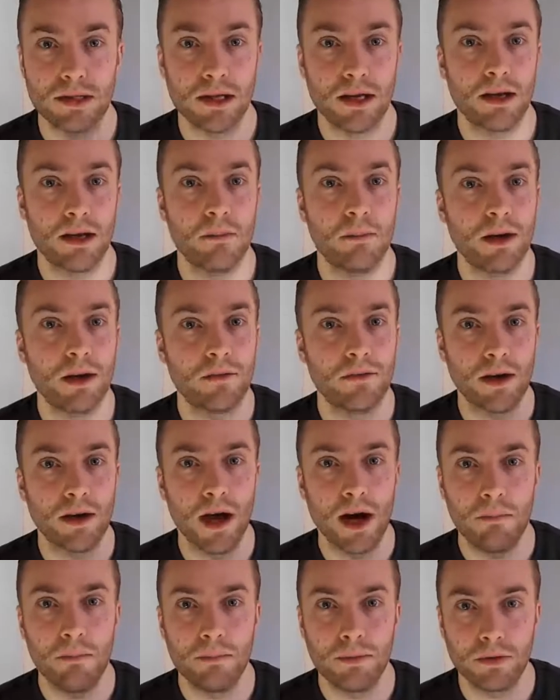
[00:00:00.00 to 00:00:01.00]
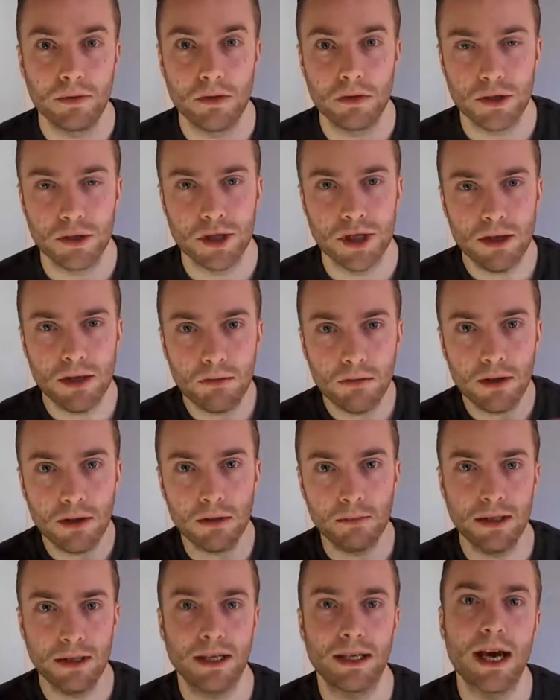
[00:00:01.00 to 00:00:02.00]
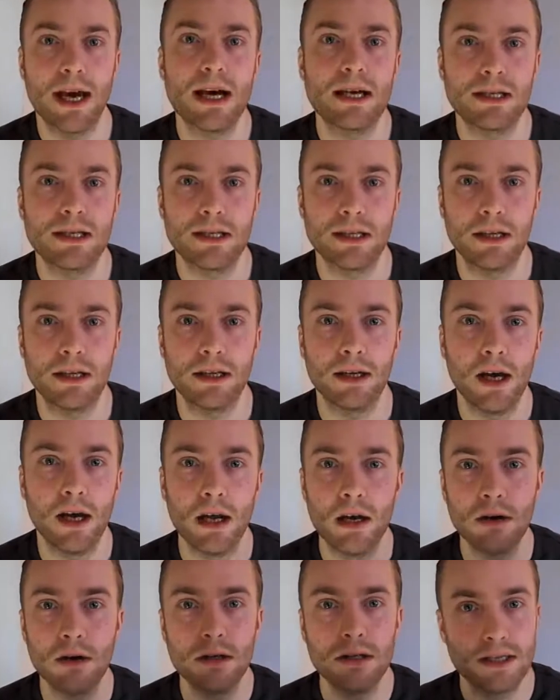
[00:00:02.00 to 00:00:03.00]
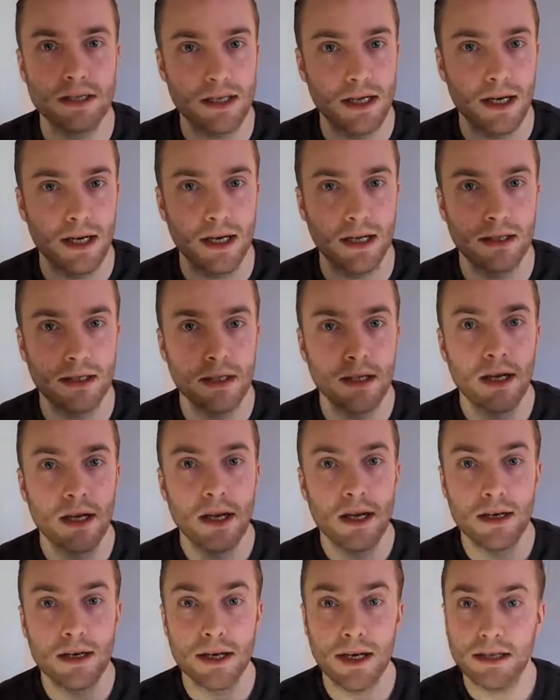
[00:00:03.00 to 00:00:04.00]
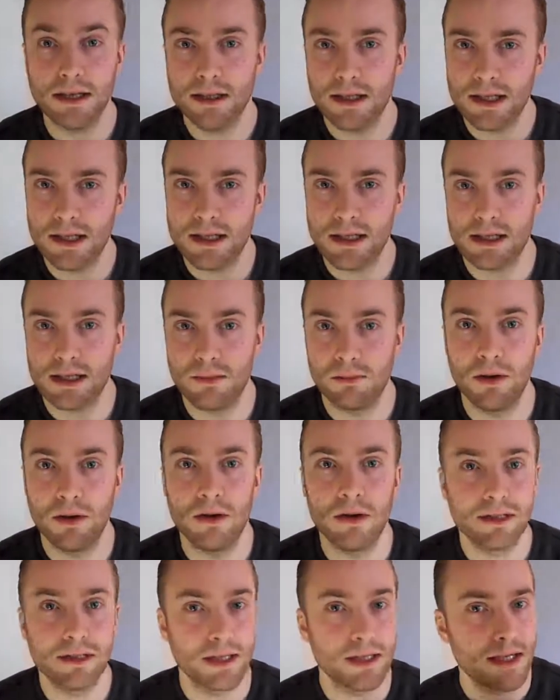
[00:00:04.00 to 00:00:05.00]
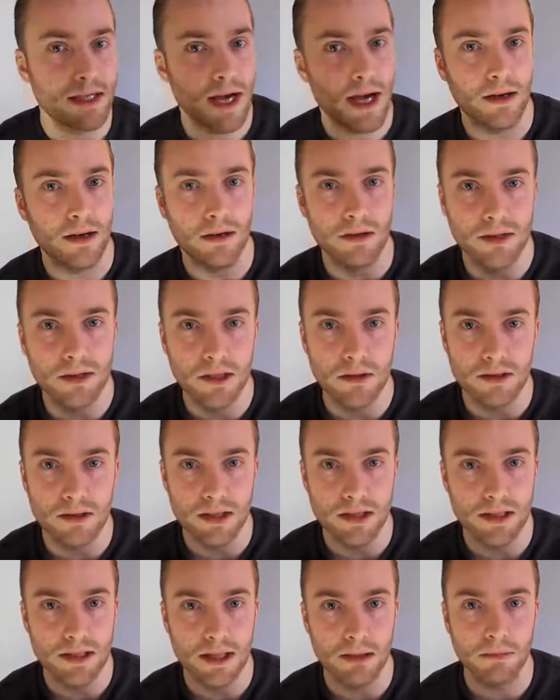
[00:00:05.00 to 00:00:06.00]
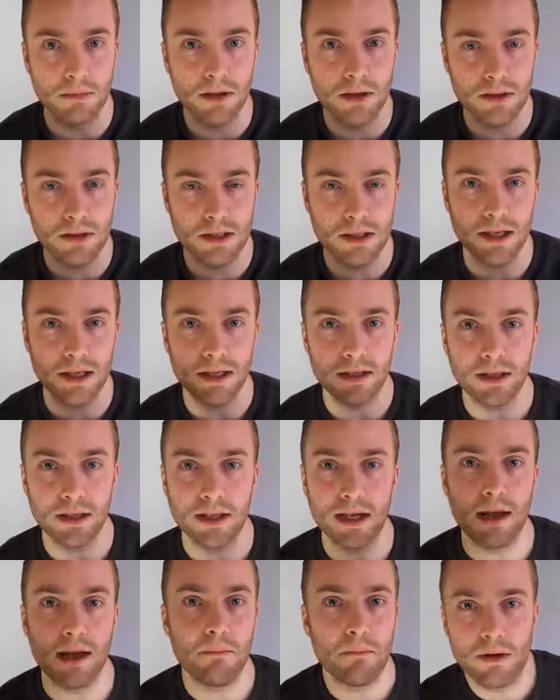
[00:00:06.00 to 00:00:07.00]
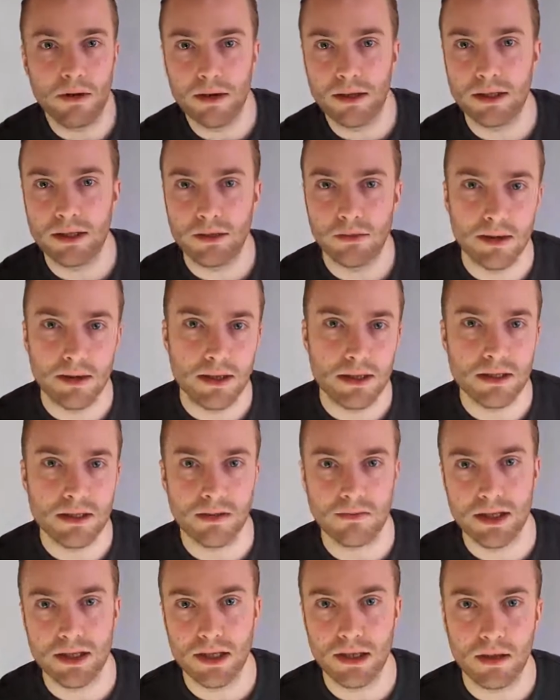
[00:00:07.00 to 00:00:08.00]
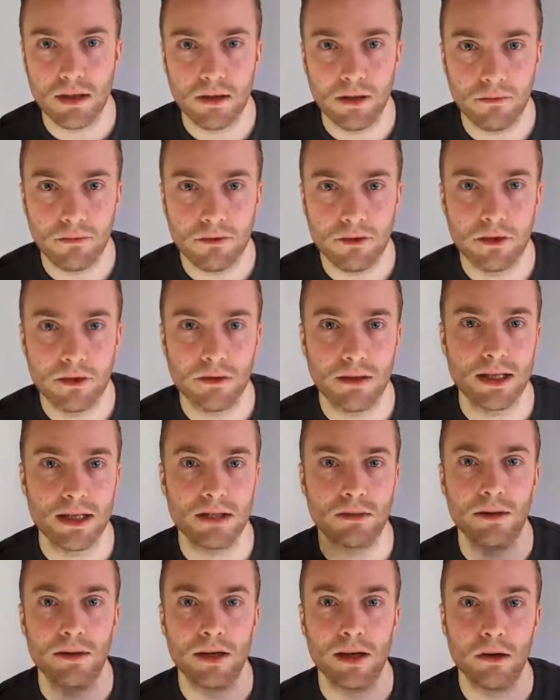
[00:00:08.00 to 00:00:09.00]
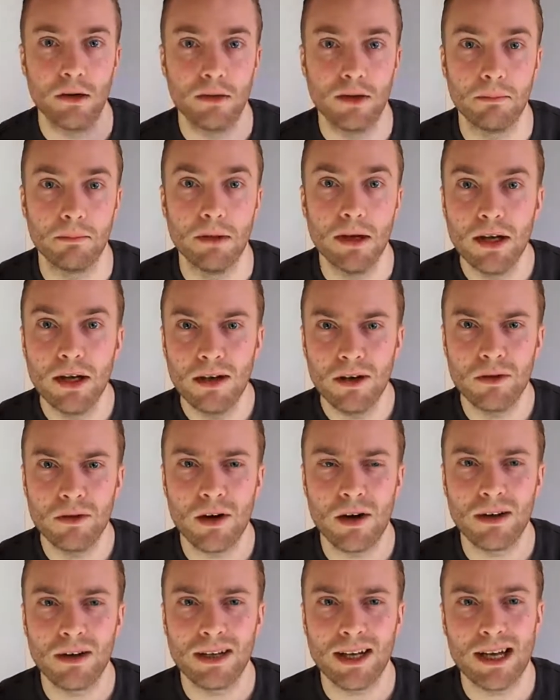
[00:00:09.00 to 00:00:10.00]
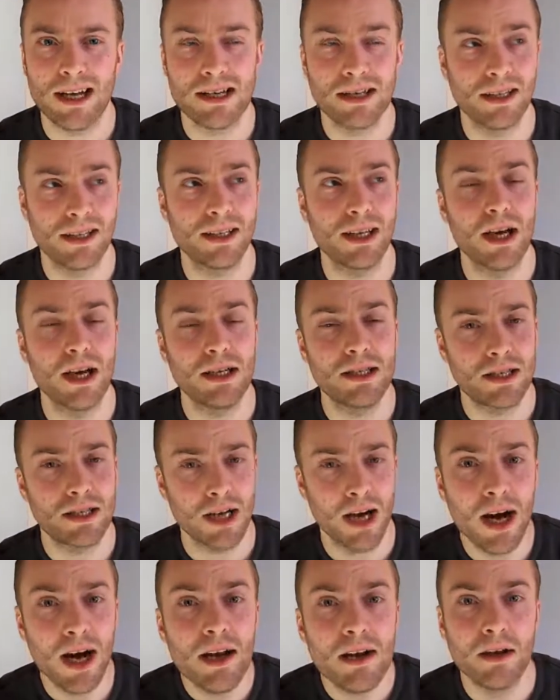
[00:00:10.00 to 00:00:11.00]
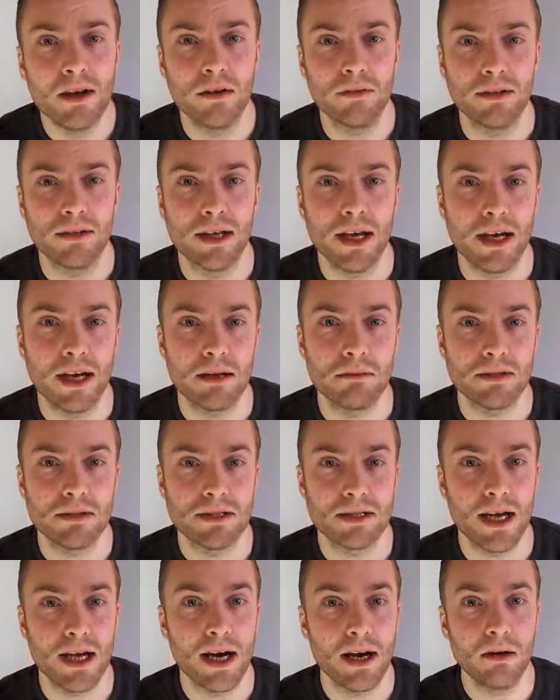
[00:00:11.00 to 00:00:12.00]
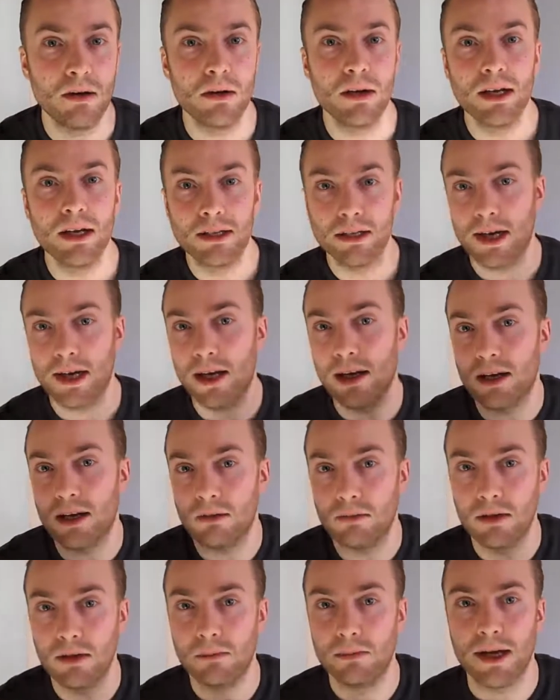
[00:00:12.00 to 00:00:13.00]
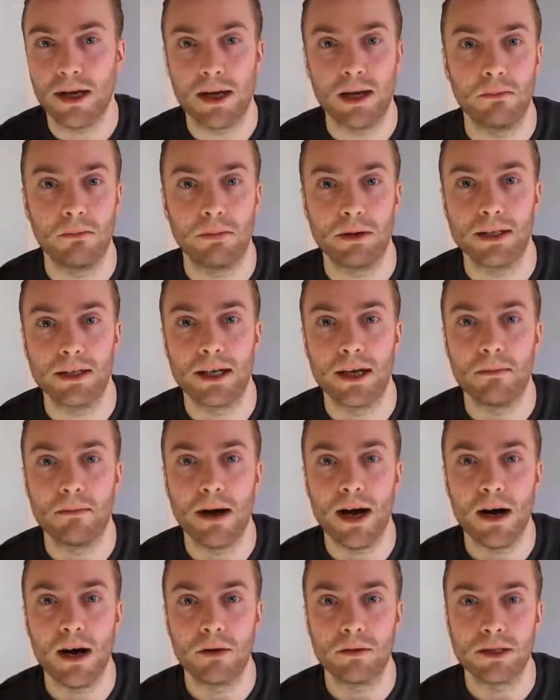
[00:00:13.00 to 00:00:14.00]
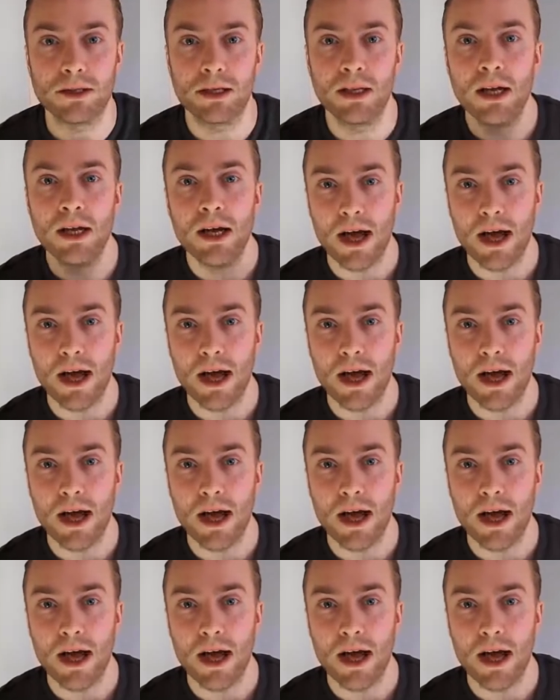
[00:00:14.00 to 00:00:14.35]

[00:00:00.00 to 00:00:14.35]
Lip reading: a bit of an uproar. She will be casting alongside Nick Tasteless Plot and Dan Ortosis Demkowski, the glimmering twins of StarCraft 2 as we know them, who are casting a ton of games. Now, Kelly will be helping them out.